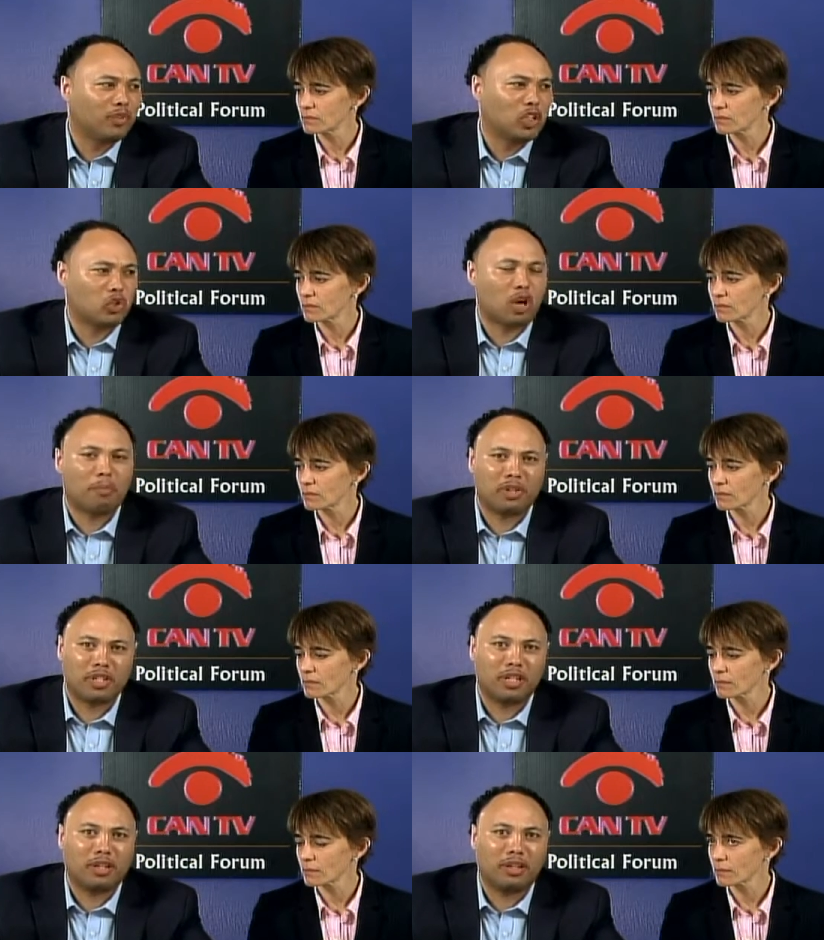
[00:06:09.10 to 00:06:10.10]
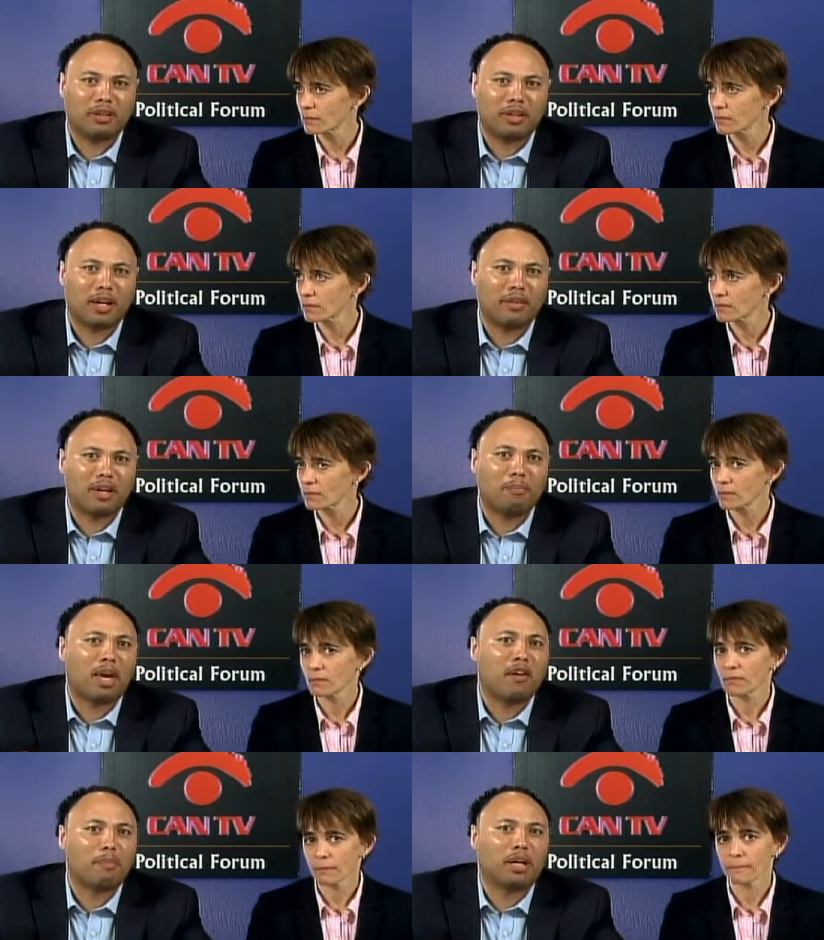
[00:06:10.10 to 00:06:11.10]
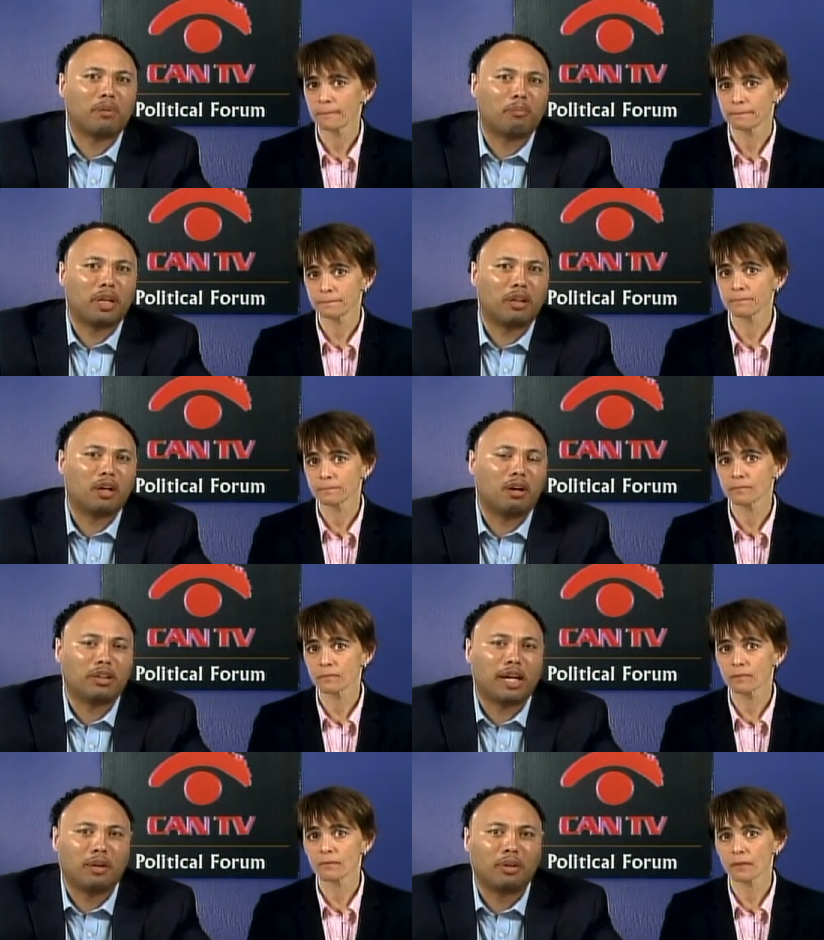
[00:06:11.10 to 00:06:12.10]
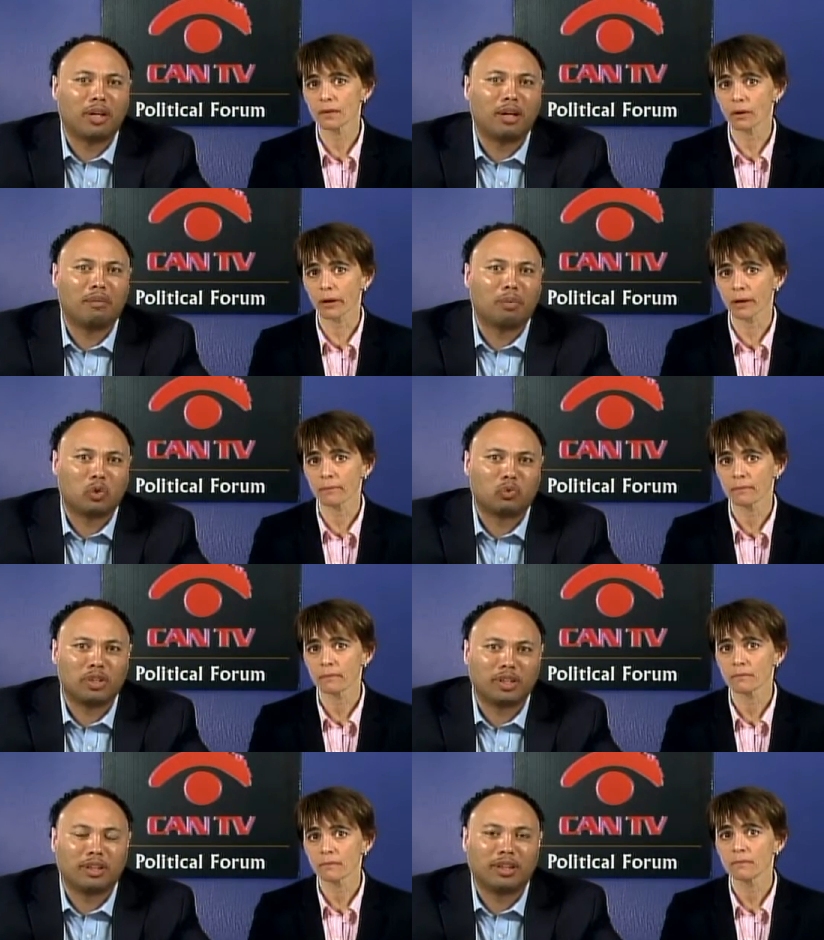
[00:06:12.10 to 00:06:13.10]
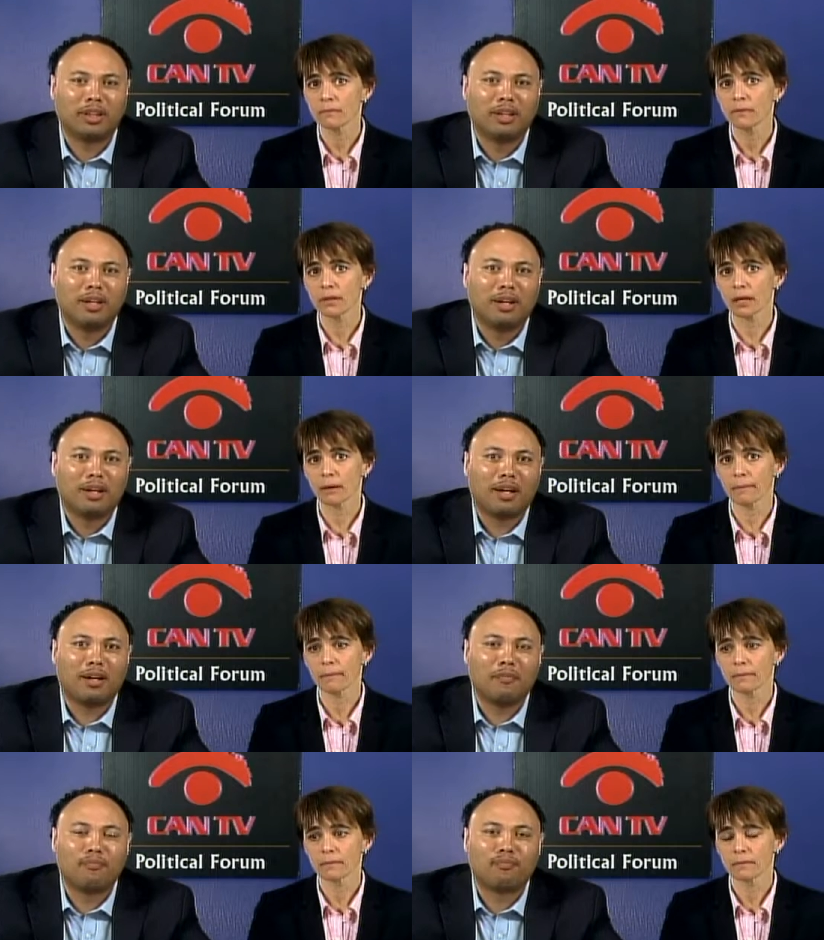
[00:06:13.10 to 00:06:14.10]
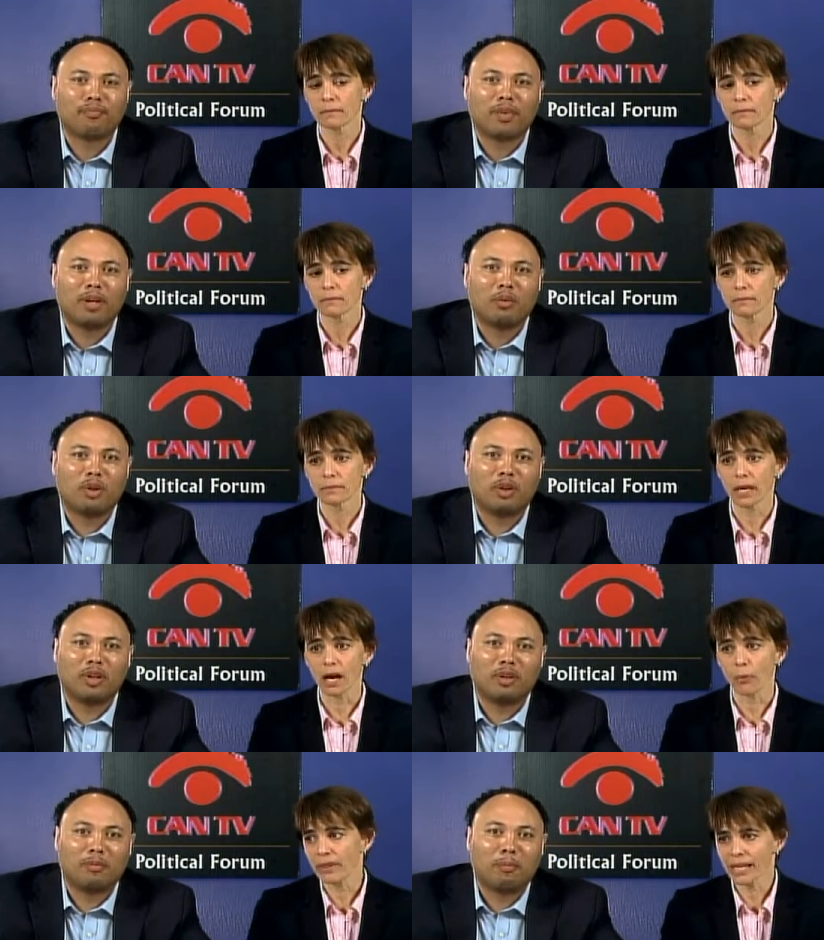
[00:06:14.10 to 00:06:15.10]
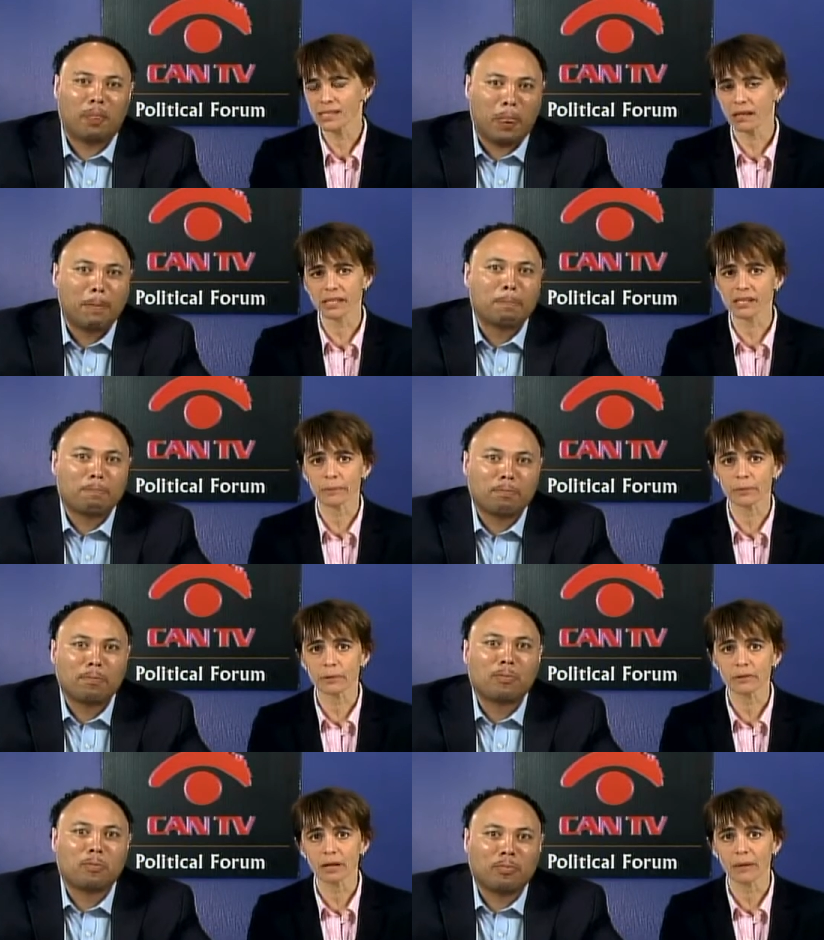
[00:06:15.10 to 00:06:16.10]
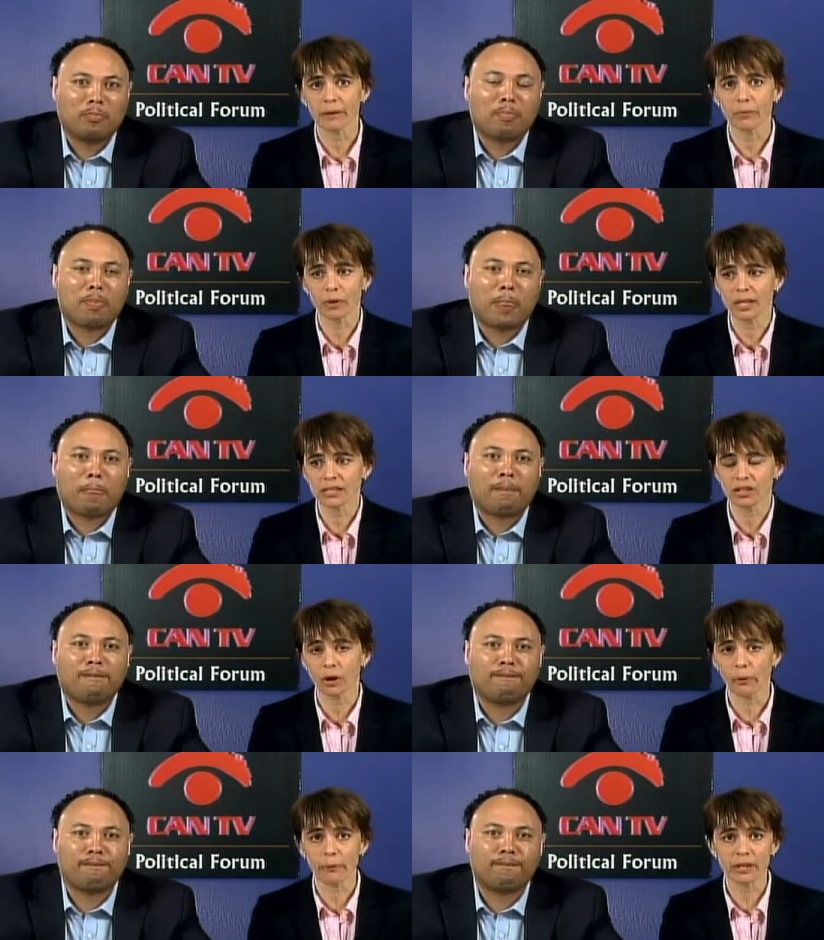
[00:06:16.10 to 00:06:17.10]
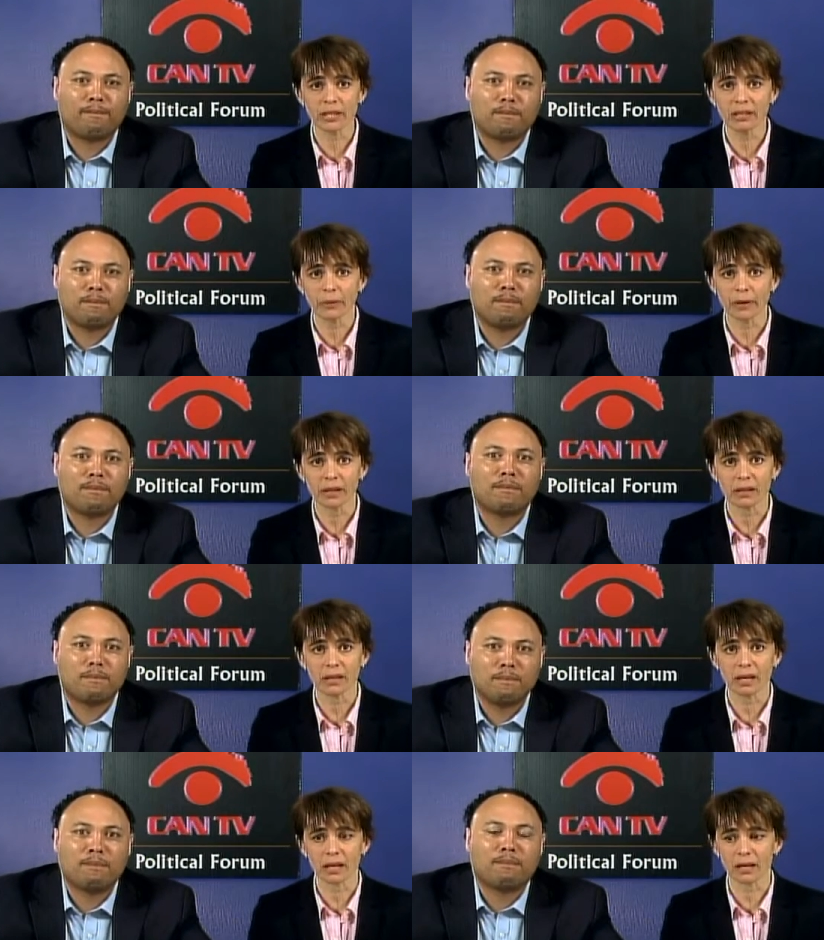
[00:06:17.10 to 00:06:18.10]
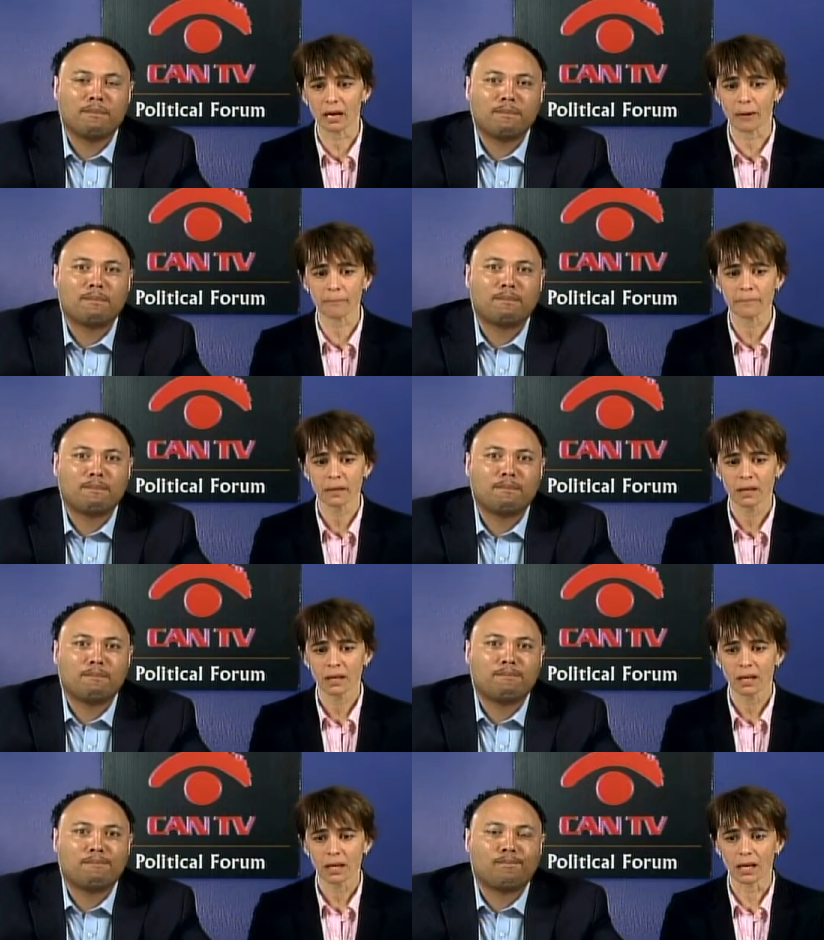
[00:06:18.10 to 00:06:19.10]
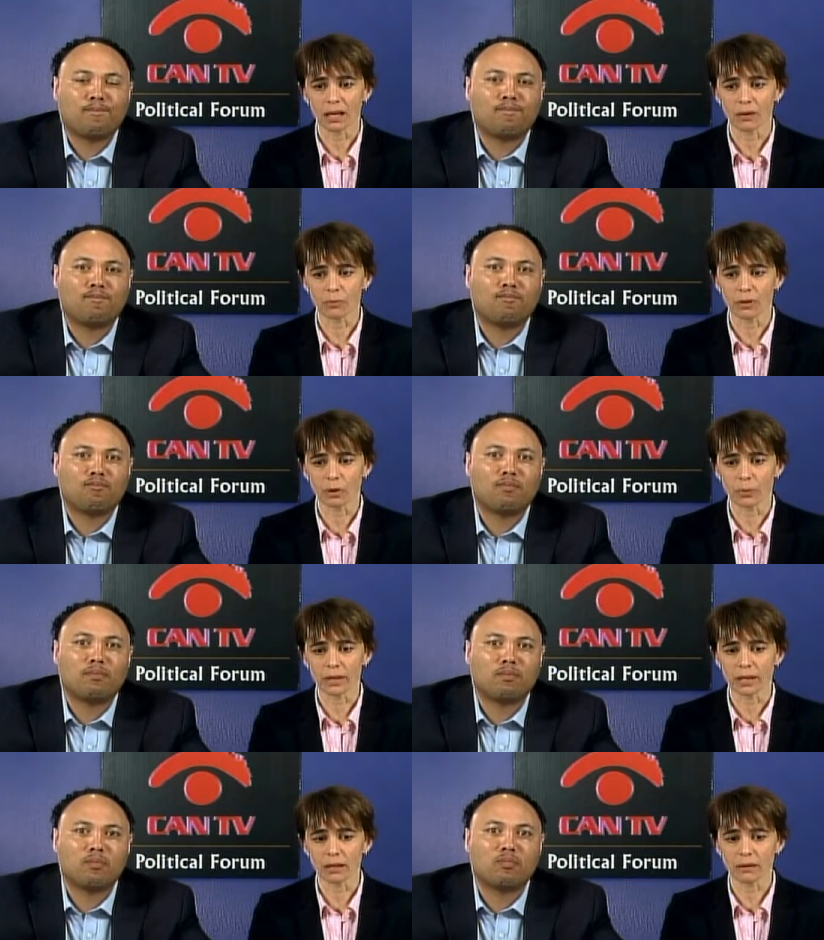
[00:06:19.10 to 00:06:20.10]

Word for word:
Speaker 1: discrepancy uh, that may have been been called out uh, okay. most recently. Yeah. Um,
Speaker 2: well, yeah. Well, that's unacceptable. I mean, we need to know what we're dealing with, and um, and you know, we need